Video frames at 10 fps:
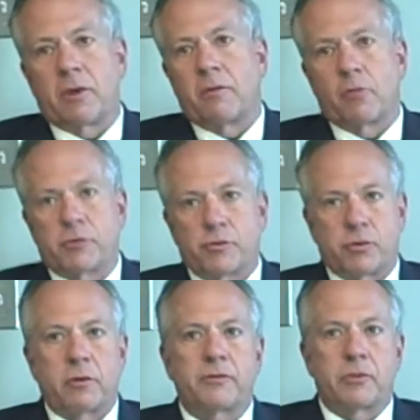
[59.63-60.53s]
in the Air Force
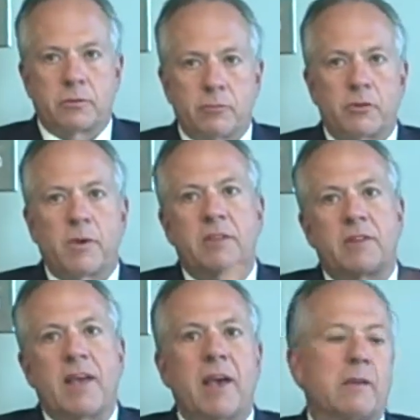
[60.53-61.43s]
Reserves. So I
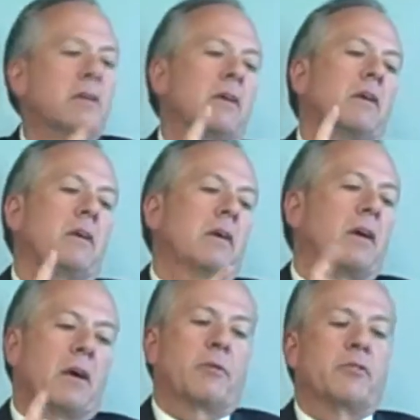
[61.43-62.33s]
did that.
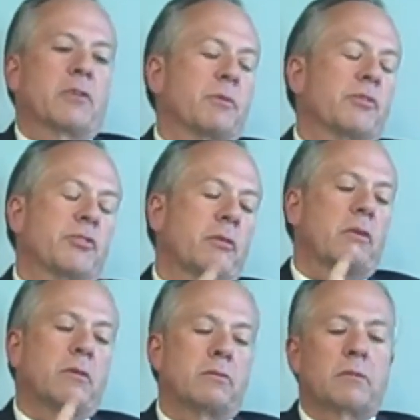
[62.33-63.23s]
I was a
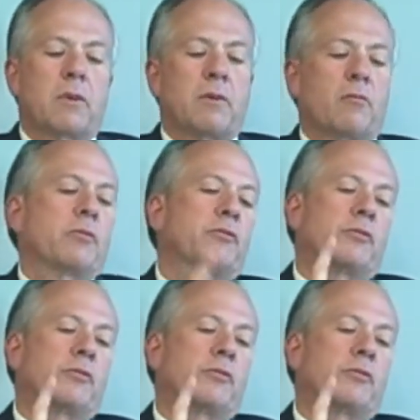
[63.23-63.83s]
commissioner, Air Force